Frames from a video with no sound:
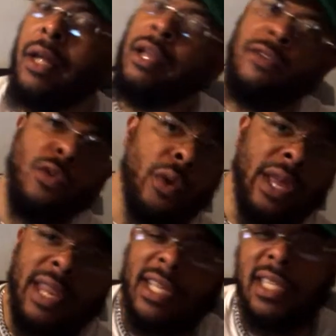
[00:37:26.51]
If you
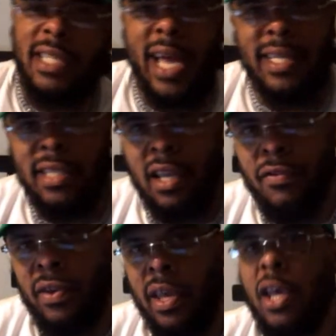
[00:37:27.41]
ain't next to Dice
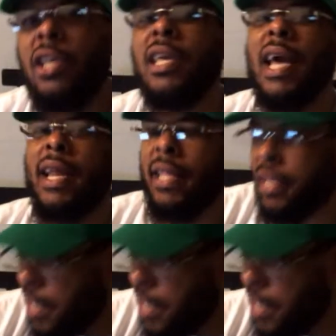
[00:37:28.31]
TV, you got to get